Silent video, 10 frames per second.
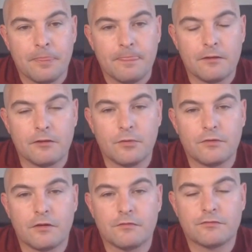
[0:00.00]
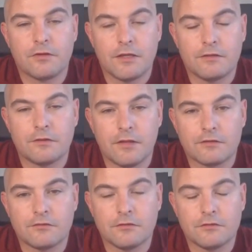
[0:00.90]
you know, we dive straight into the
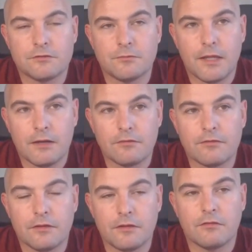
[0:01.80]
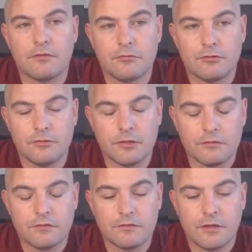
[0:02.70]
execution without thinking through, you
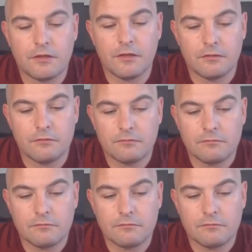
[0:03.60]
know, just taking